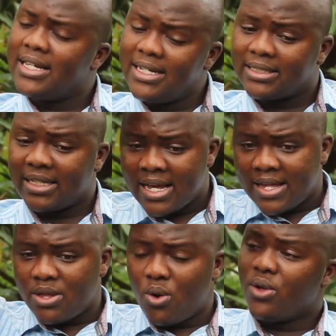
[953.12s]
But
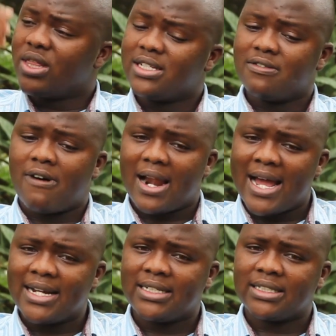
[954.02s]
all these
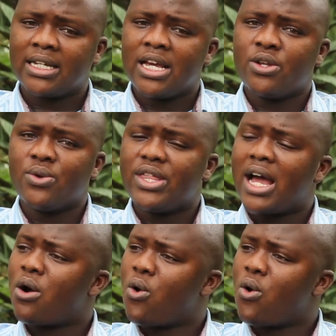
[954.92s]
varieties, they are